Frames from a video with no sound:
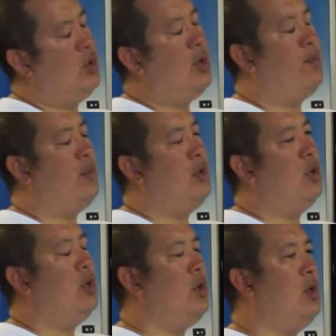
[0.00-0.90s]
you
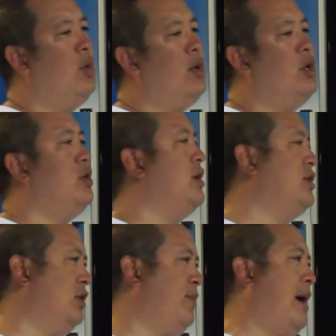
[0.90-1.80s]
know when your
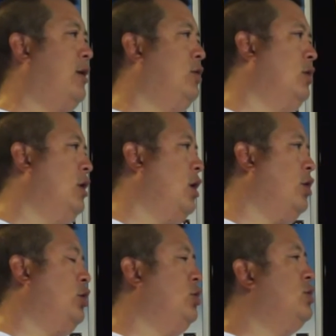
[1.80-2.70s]
distance paddle, are
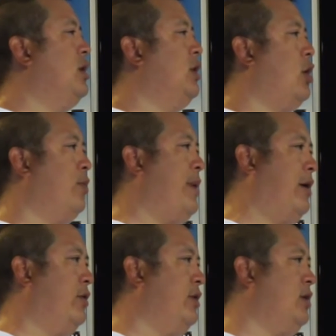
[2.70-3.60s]
you using a longer
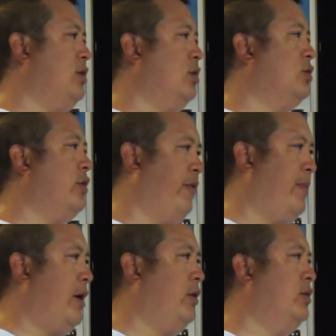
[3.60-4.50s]
paddle than your surfing
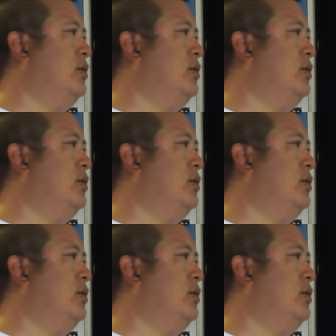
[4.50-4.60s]
paddle?